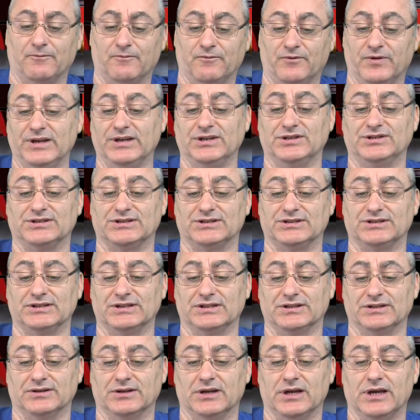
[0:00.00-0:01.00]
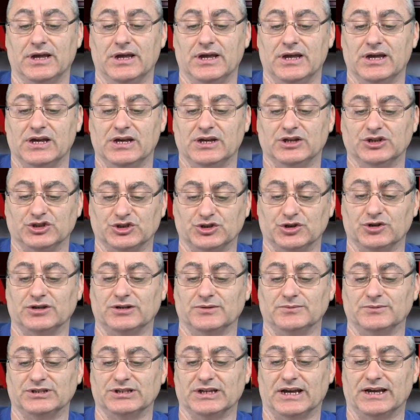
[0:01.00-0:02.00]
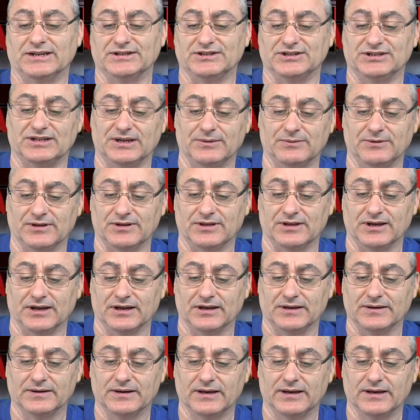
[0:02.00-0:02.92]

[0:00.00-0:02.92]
feasts and circumcised Timothy.